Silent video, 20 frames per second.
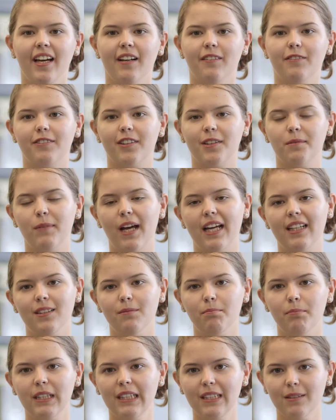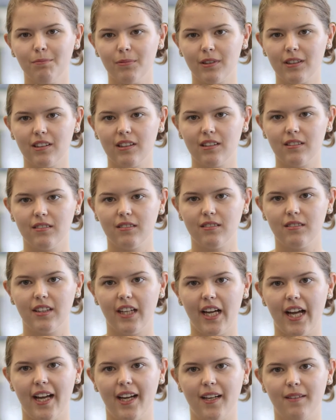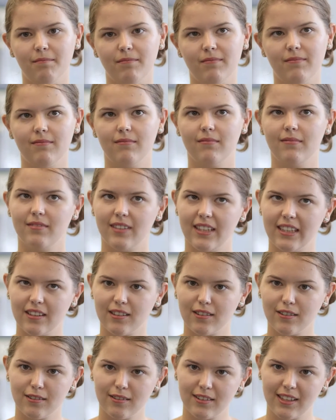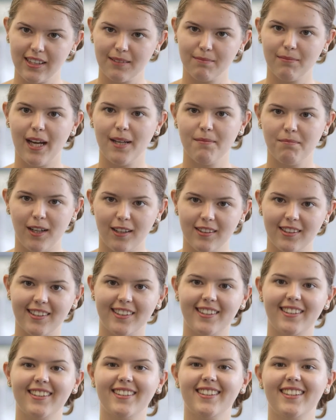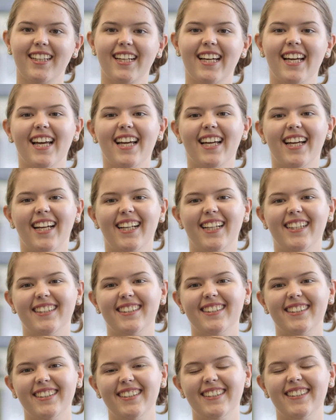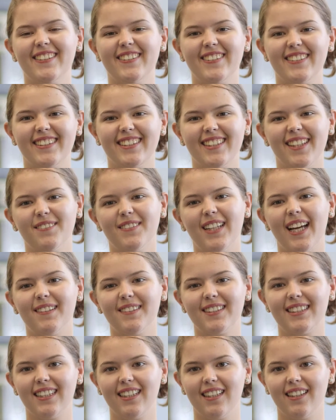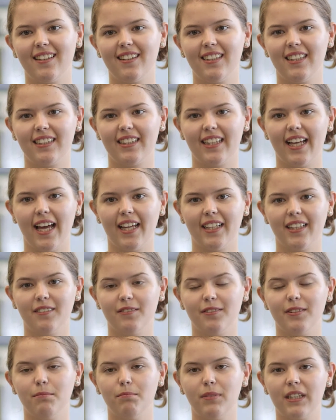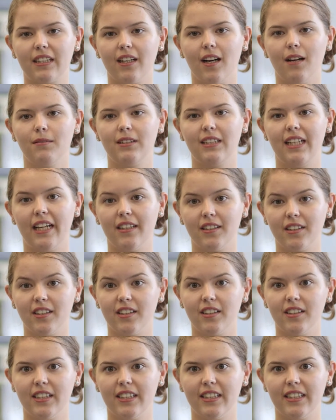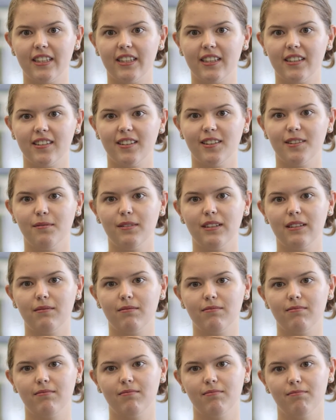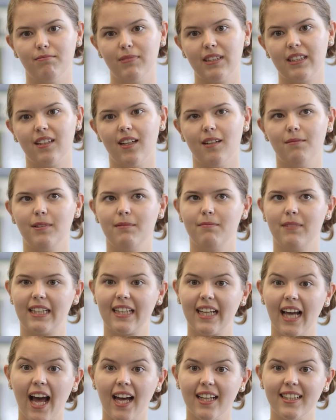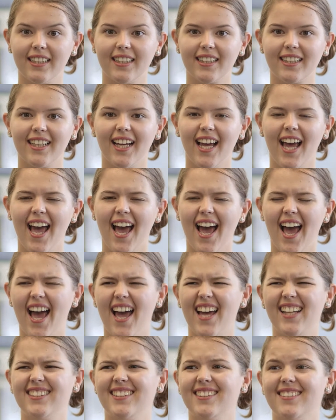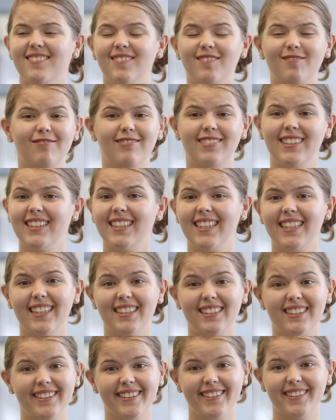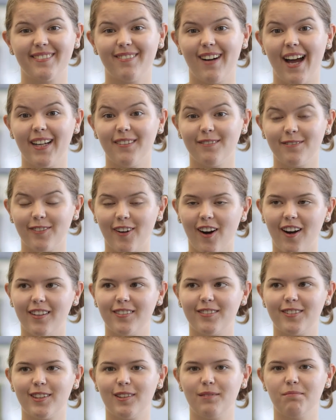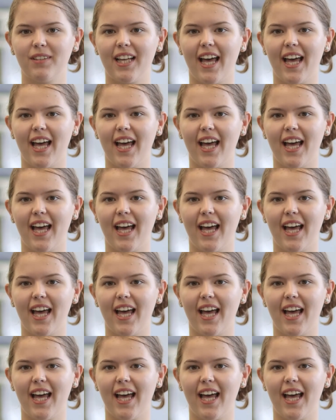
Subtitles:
For many people, including my mother, you know, sometimes they think that if you become an engineer, you will become a mechanic, and really it's quite far from